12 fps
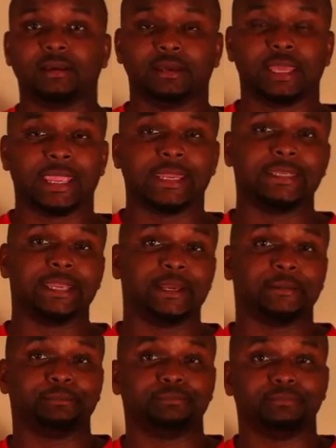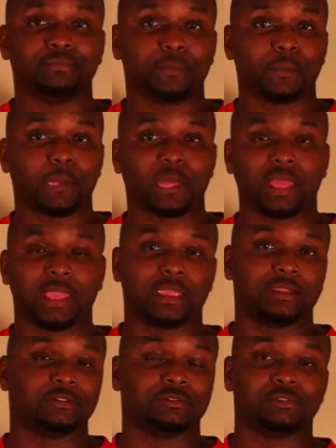ante up
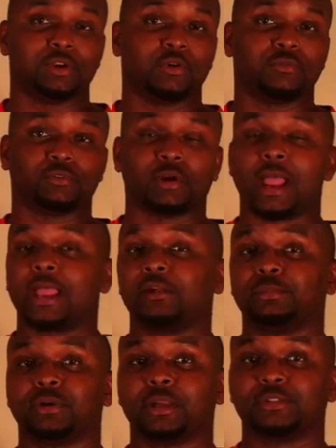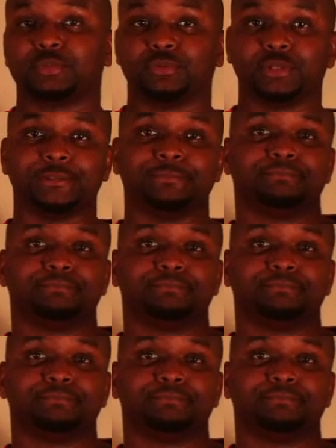and go for a higher price point.